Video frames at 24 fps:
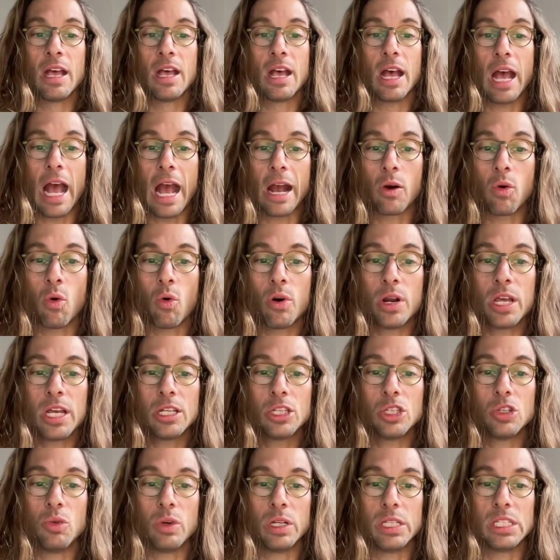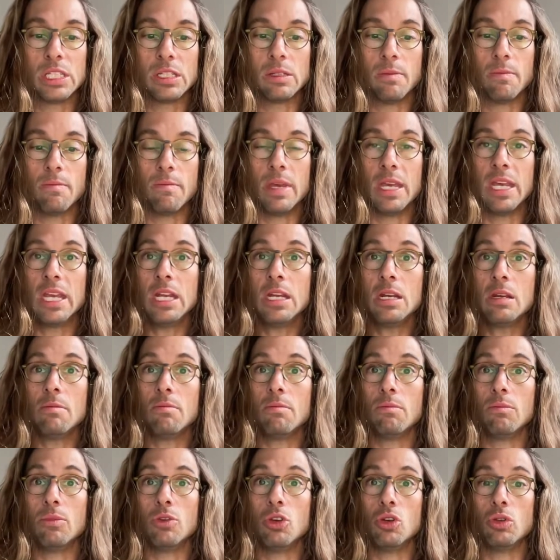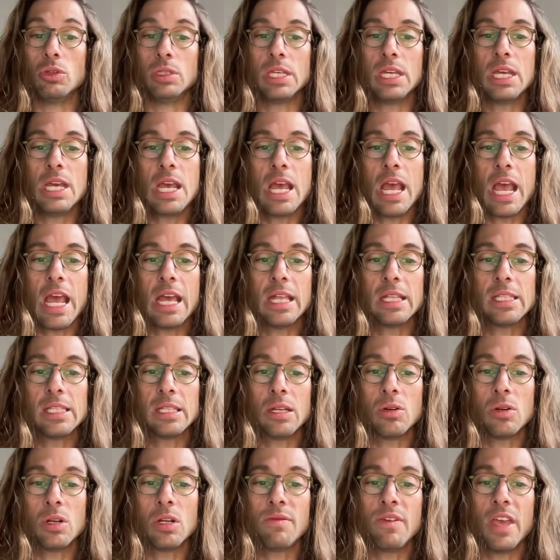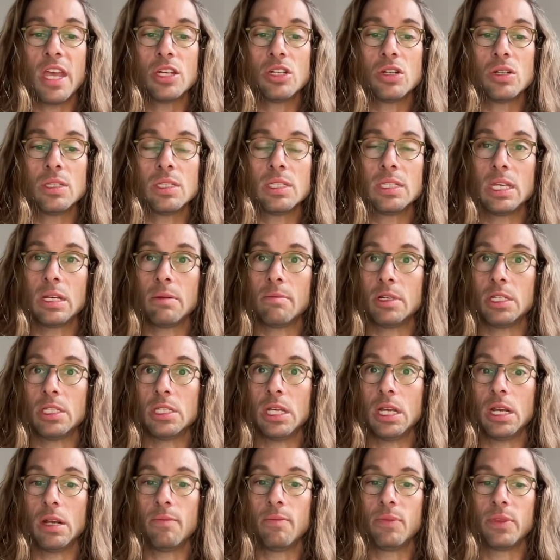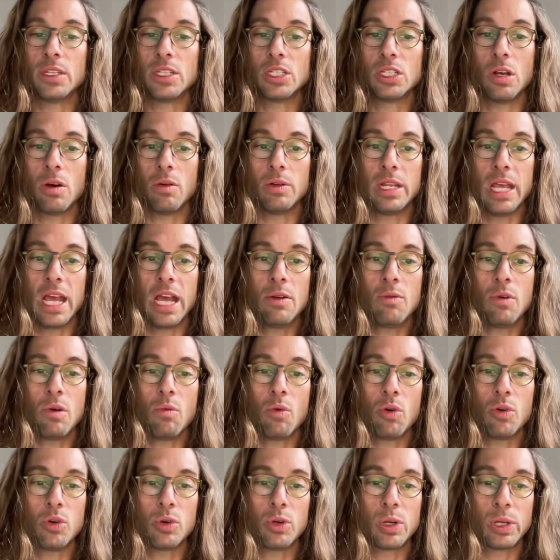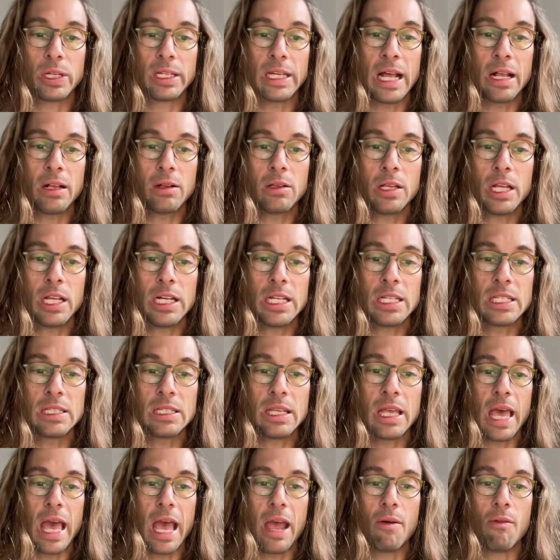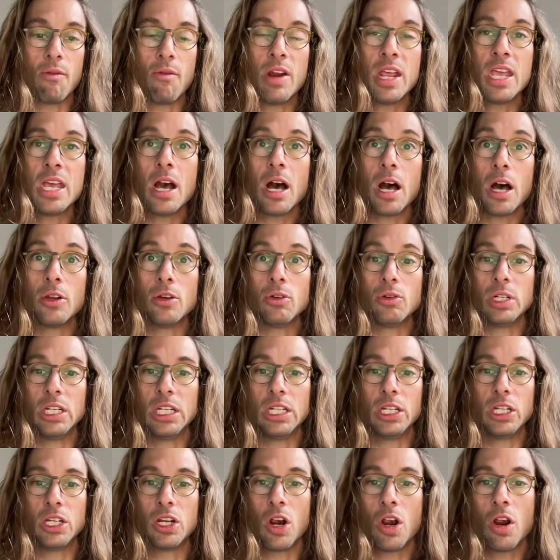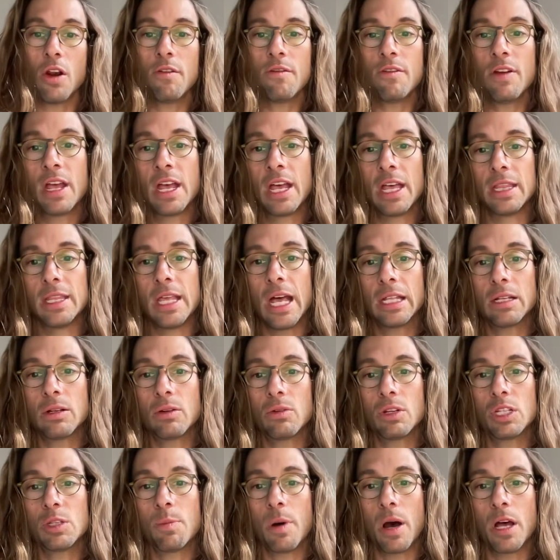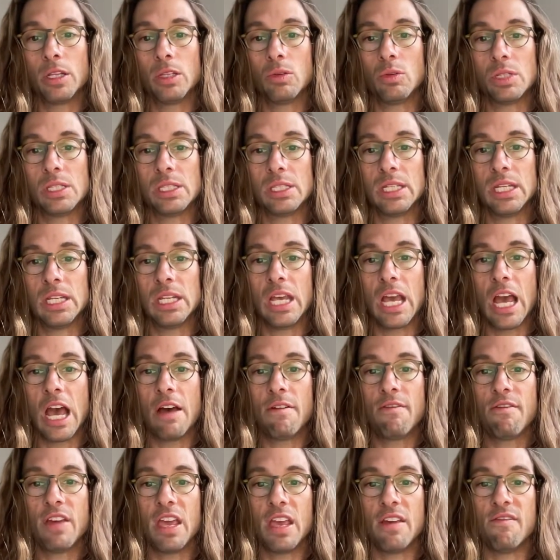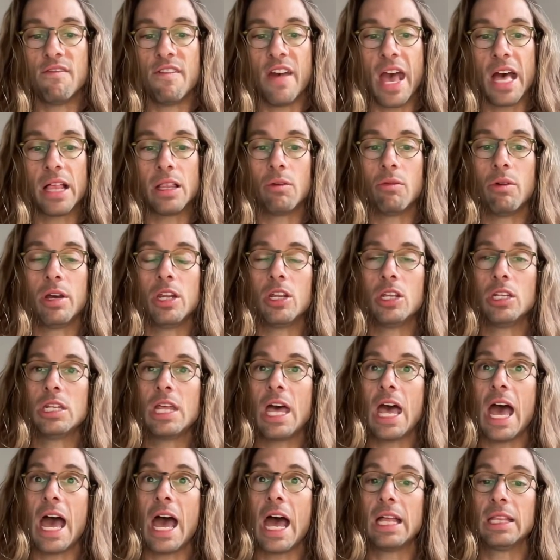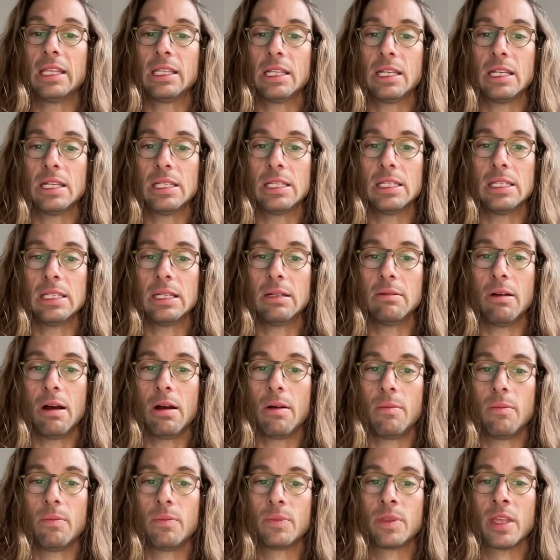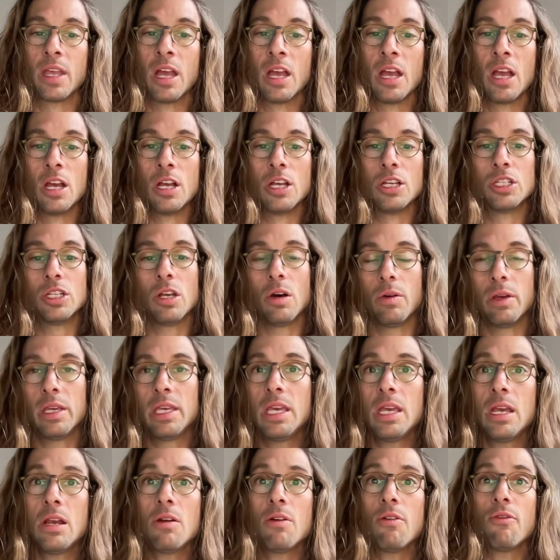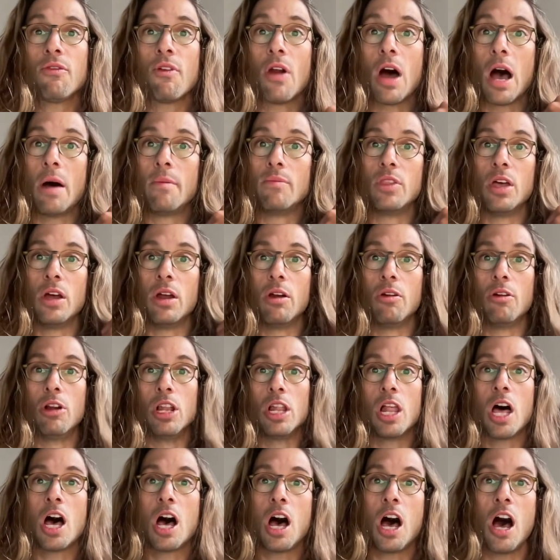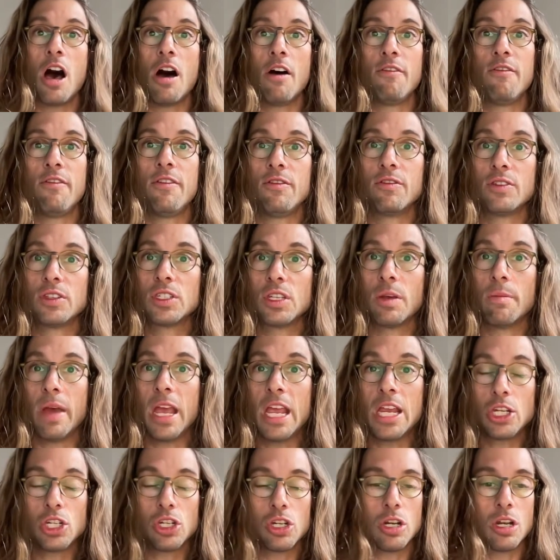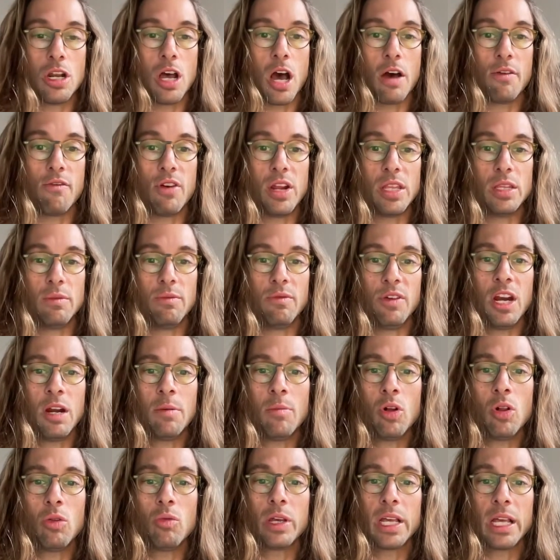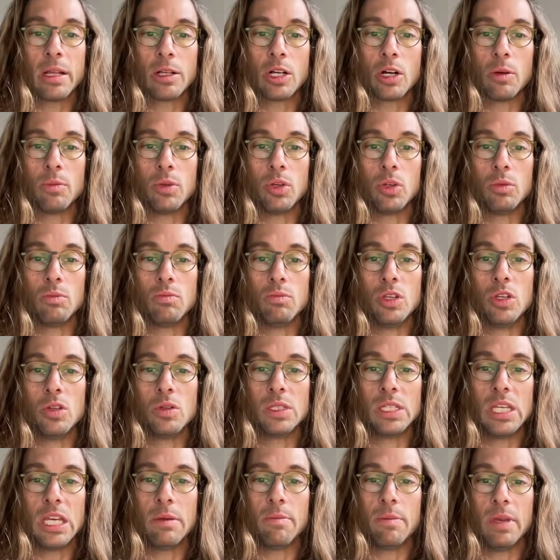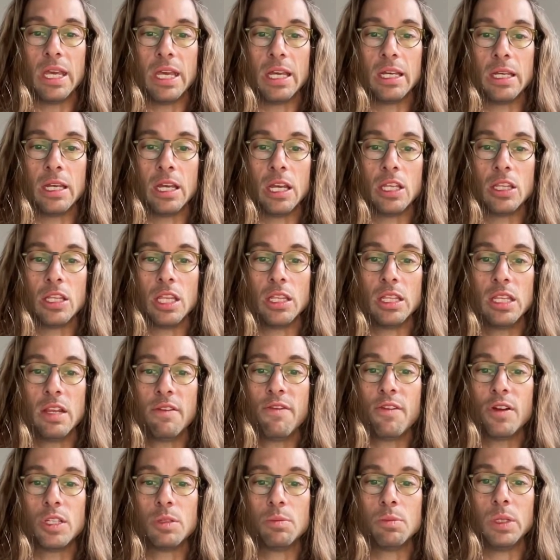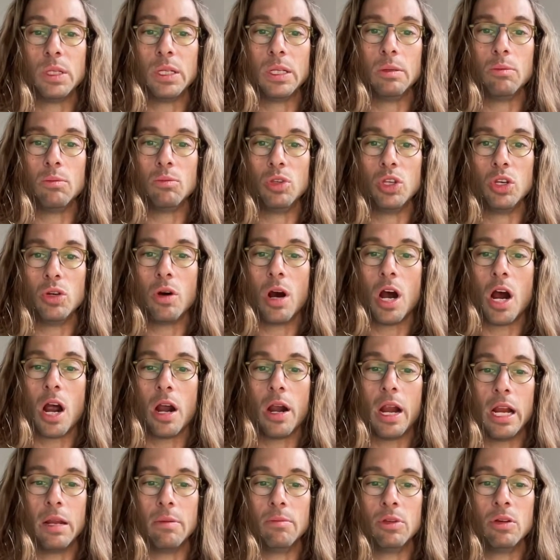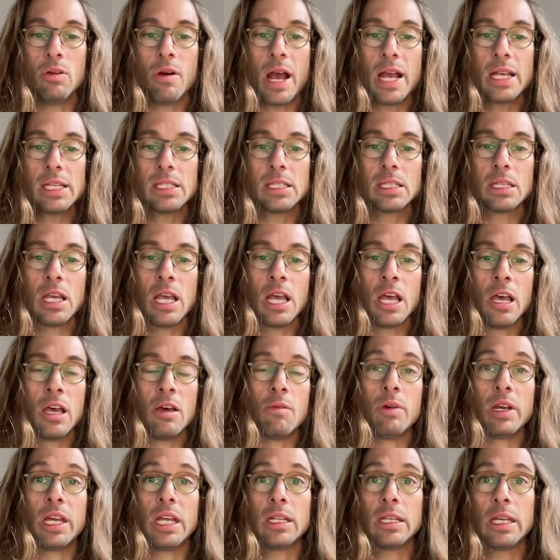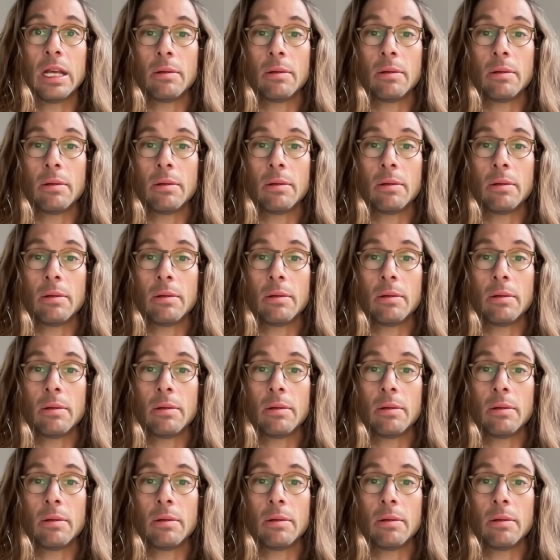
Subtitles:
according to its mean, mu Z, and standard deviation, sigma Z. So then we want to calculate this area underneath the curve that corresponds to a CDF evaluated at 0. So here, from the law of summation of random variable, we can compute mu Z being the difference between mu R and mu S. We can